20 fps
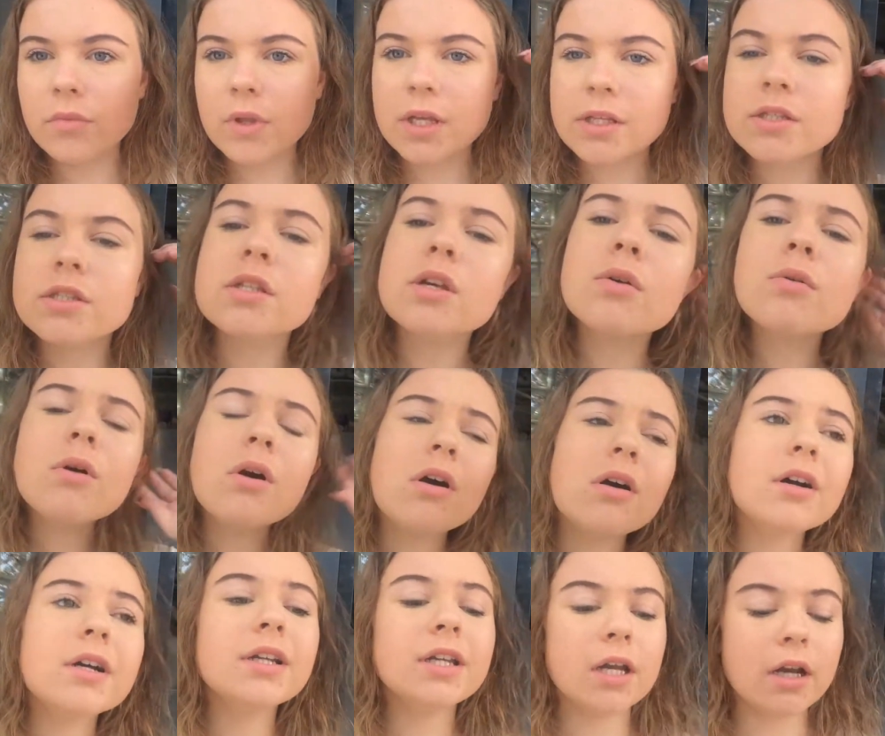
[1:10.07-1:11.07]
it's so
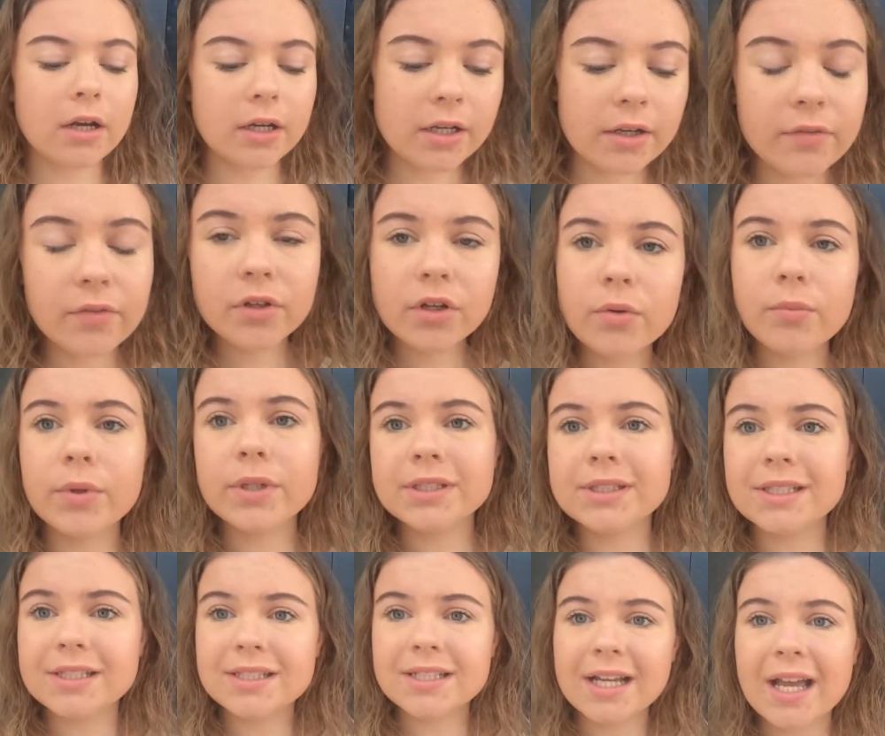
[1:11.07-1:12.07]
hard here. I never know
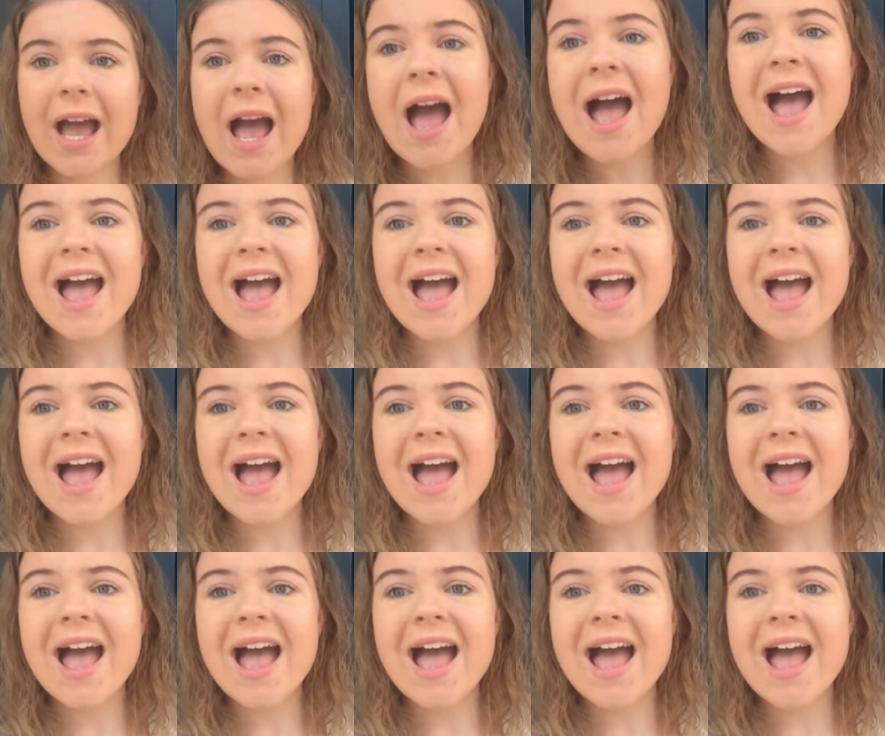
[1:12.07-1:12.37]
because it's like